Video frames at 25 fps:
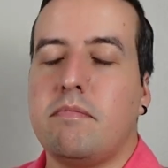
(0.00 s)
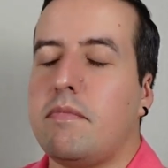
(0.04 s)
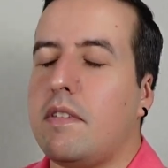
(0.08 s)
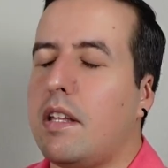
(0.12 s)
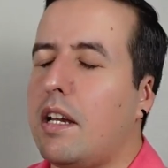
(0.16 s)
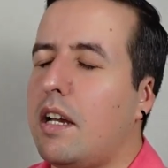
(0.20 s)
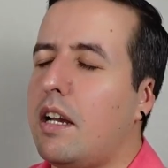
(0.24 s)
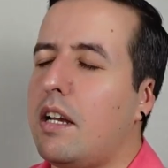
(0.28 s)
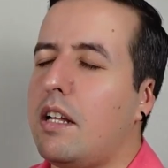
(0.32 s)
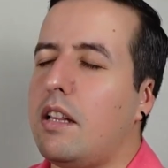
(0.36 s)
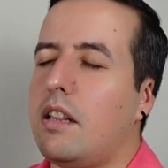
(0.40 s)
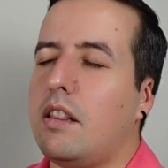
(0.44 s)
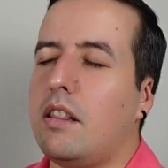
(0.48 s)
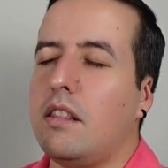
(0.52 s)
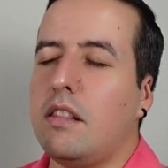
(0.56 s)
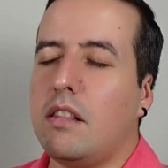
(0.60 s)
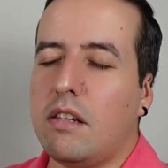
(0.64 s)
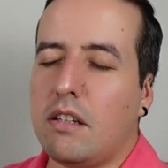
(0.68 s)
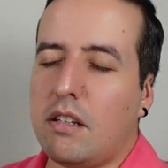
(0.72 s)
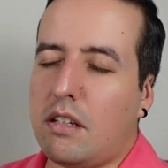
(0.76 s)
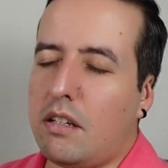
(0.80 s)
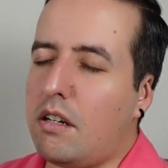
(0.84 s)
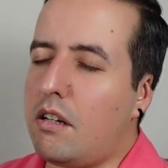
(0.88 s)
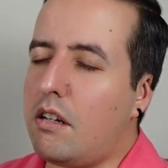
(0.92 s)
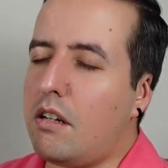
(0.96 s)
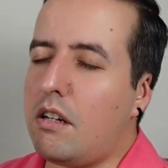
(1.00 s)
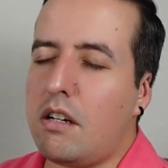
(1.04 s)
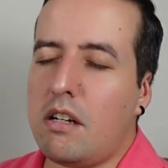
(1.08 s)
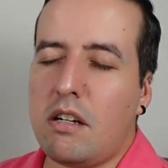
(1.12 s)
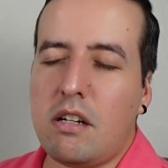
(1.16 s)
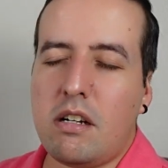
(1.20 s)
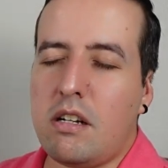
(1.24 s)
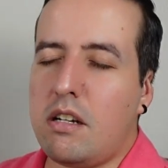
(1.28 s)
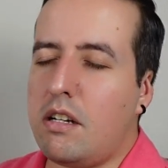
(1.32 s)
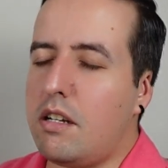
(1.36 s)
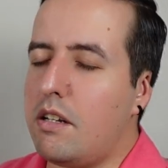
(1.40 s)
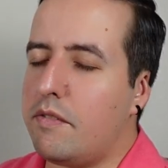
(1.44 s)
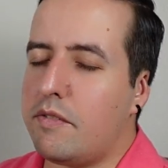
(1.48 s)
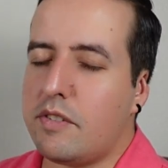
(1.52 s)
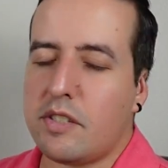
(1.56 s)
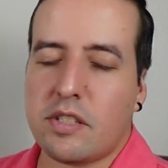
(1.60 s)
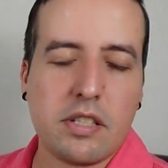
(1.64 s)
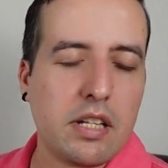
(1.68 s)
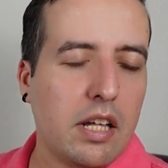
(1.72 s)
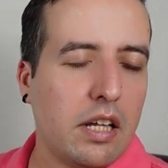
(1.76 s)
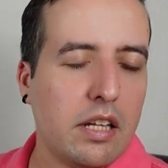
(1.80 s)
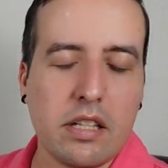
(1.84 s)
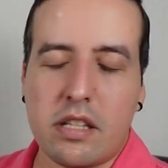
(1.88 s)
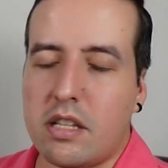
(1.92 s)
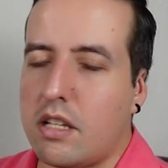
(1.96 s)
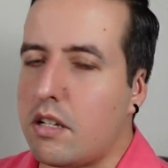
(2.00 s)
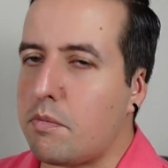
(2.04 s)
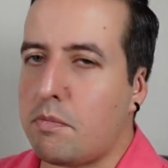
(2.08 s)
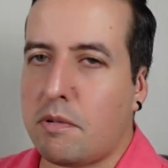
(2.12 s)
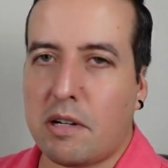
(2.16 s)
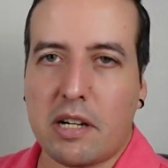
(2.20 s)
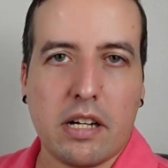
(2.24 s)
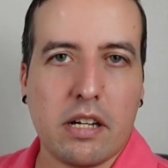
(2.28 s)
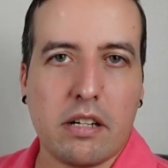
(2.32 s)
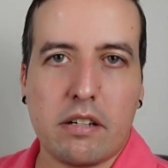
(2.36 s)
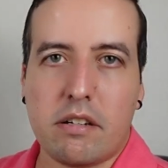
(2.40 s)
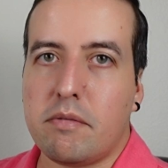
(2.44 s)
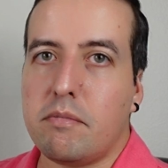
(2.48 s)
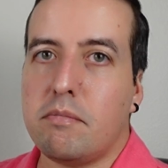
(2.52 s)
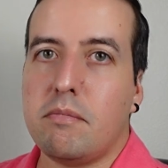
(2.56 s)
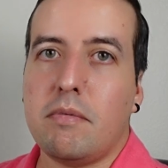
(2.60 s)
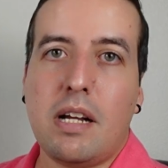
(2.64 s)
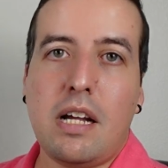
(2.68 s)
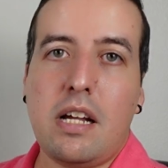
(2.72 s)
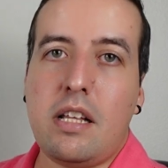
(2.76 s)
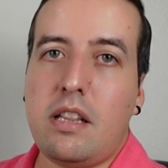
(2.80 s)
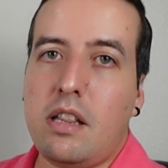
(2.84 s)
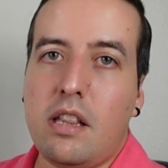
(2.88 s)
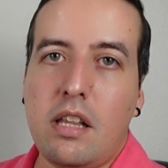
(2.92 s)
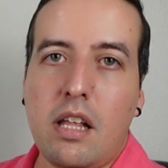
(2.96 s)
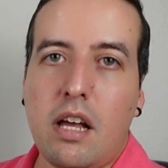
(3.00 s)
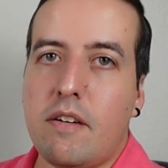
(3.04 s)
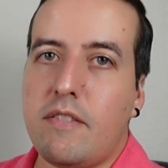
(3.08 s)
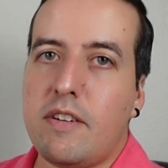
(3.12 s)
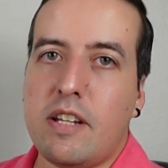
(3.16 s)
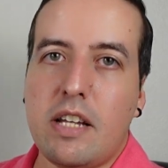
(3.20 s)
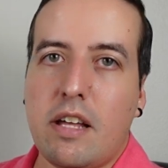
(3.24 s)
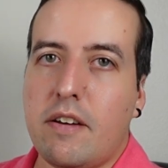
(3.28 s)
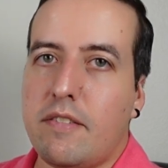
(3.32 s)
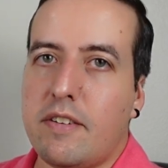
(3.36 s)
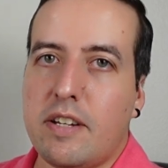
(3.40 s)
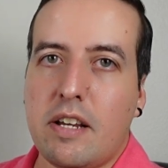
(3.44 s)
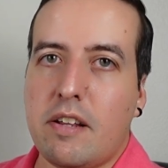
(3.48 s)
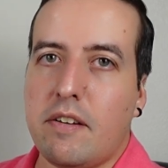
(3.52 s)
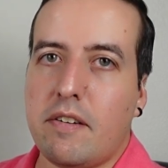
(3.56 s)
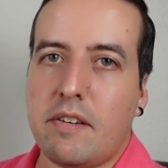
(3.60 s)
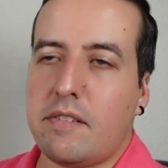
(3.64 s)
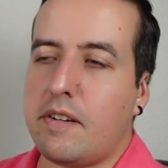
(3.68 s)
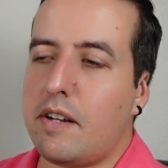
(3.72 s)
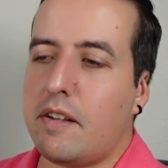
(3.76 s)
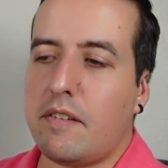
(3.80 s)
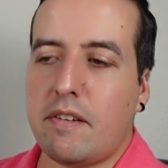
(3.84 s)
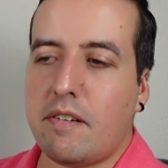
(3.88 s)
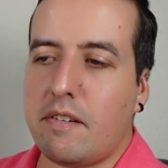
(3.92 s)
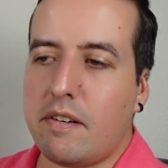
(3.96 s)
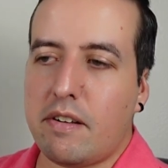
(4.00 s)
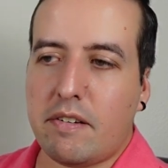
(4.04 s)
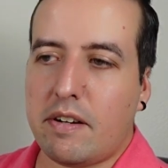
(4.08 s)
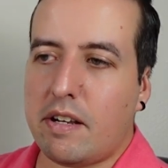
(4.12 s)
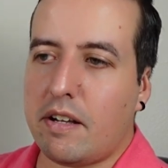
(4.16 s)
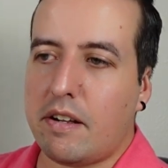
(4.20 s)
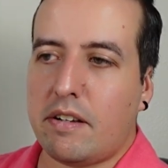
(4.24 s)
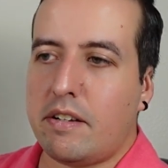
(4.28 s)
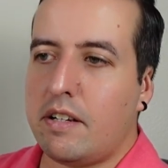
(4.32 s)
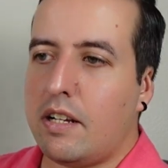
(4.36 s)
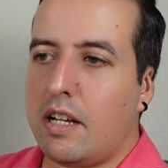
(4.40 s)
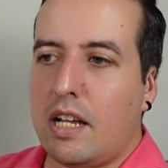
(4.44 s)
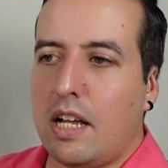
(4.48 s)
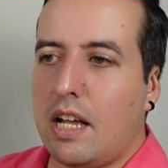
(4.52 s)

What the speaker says: I love selling this brand. I love it, love it, love it, love it, love it, love it.